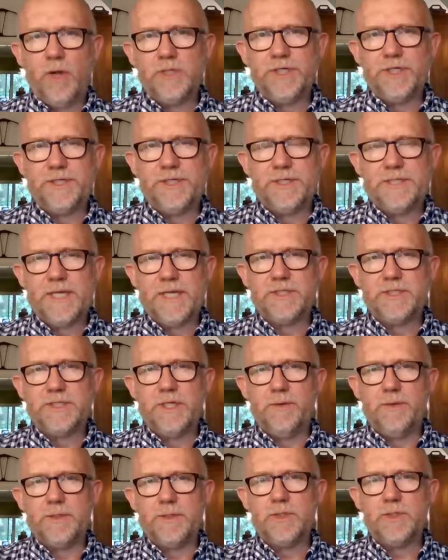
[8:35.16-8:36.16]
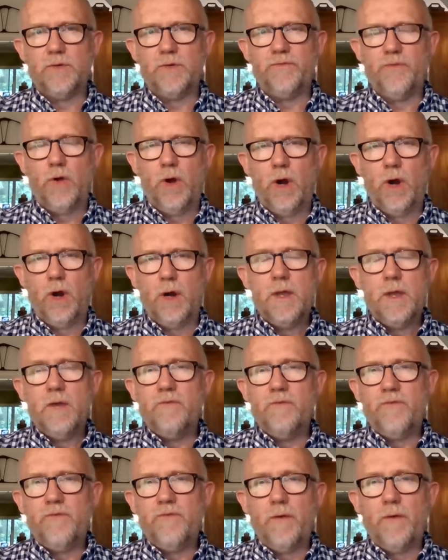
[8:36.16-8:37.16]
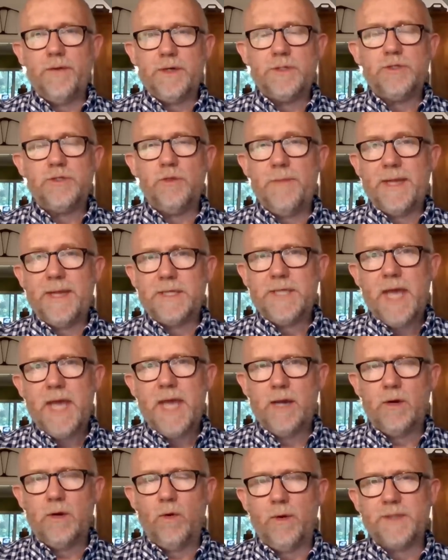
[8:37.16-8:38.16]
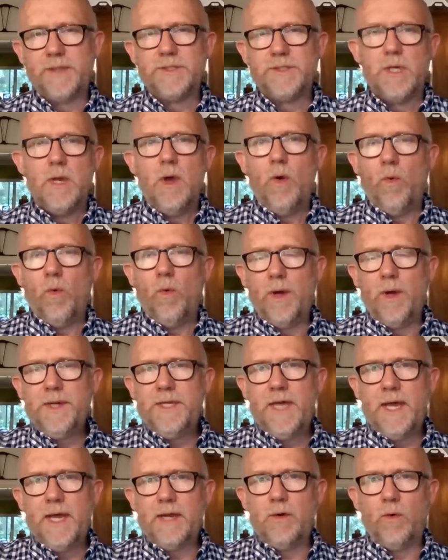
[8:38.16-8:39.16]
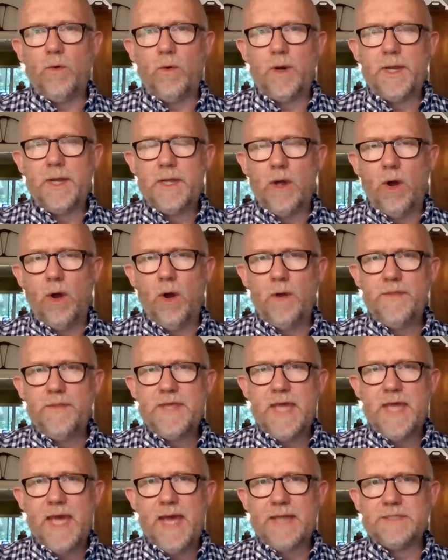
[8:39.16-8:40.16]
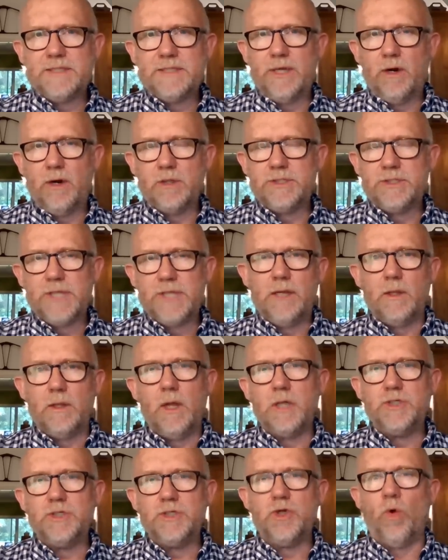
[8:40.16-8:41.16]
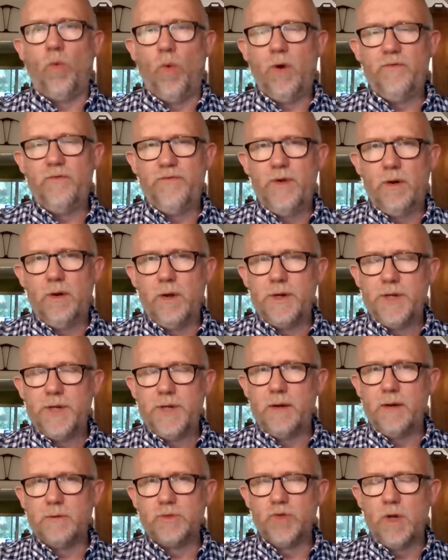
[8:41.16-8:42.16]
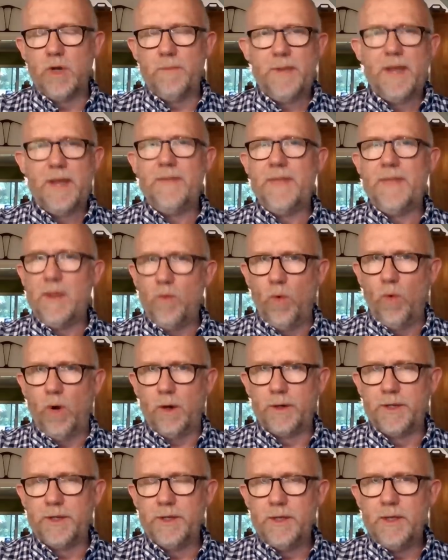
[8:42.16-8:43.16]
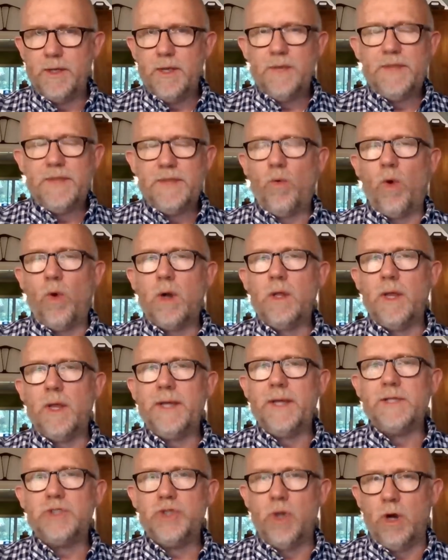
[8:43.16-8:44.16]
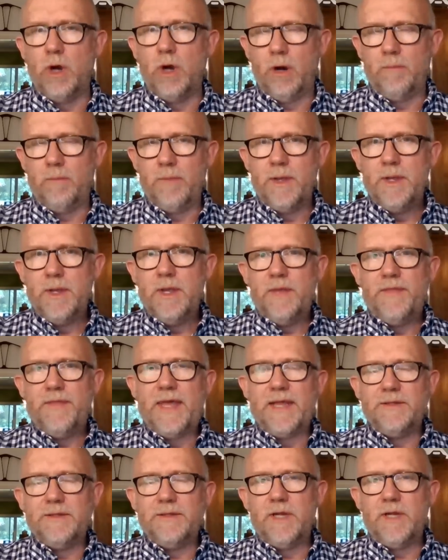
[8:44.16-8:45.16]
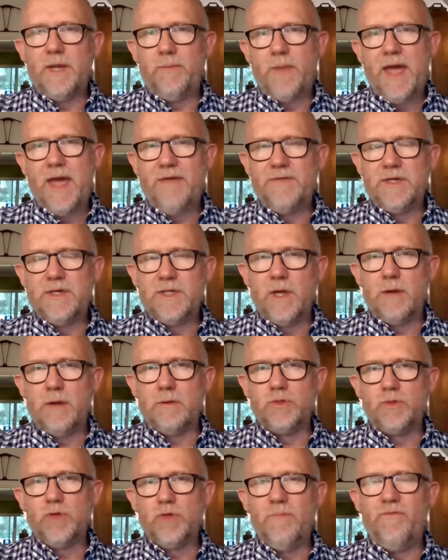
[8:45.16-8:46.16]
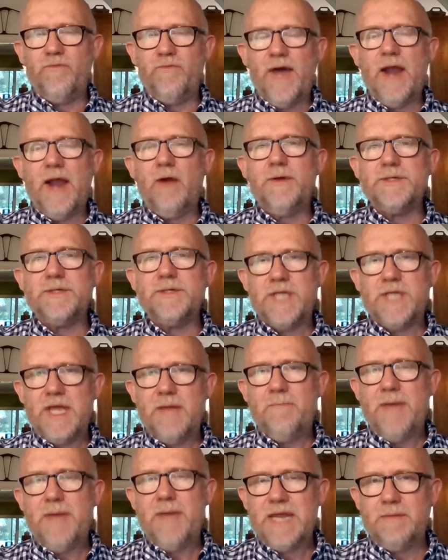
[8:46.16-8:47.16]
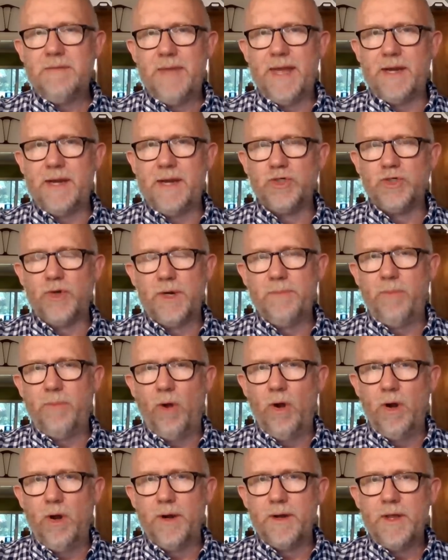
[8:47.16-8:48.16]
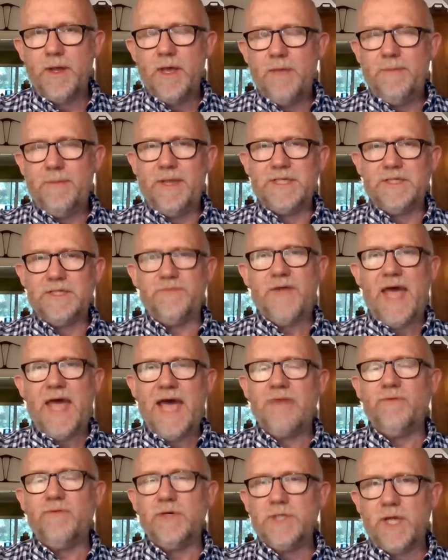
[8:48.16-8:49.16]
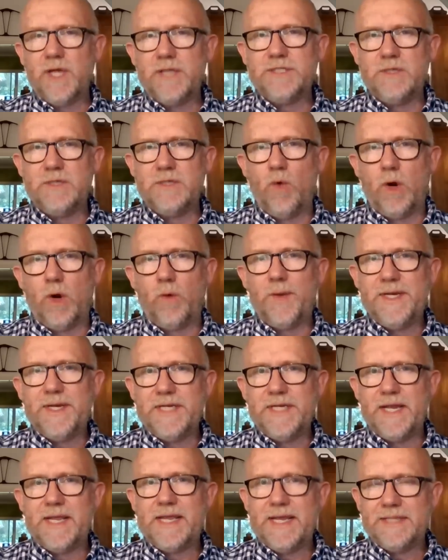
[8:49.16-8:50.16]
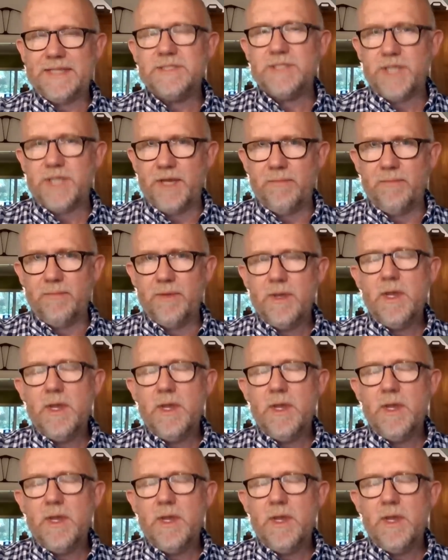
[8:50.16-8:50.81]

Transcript: Project has executed so far fall into two main categories. One category are the ads that are psychological warfare on Donald Trump, and they work. They work like a charm. They ended up having Donald Trump fire his campaign manager in part because of advertising work we did against him.